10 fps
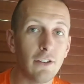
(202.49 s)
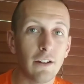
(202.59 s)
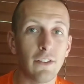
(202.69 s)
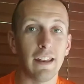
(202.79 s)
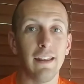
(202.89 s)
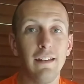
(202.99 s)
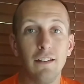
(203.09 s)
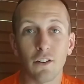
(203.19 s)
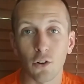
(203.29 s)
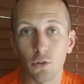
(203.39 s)
kind of that
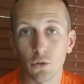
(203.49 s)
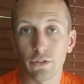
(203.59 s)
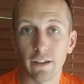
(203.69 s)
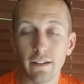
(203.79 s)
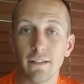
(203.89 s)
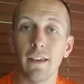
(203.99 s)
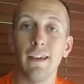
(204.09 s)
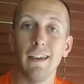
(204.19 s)
internal sense